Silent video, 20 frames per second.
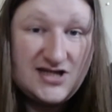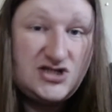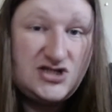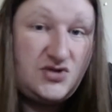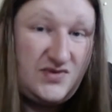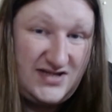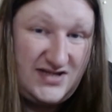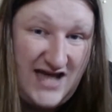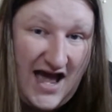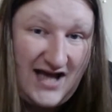to
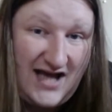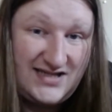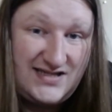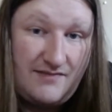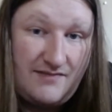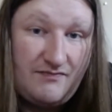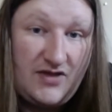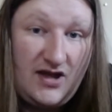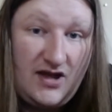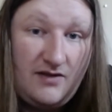attack
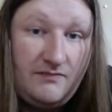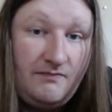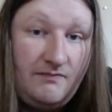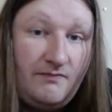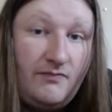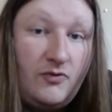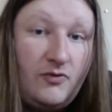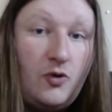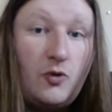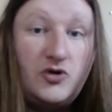something
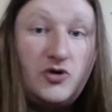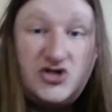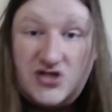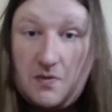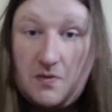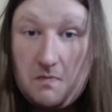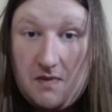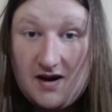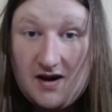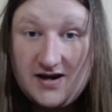or
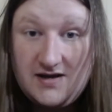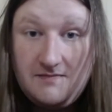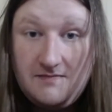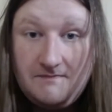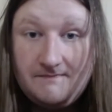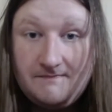somebody.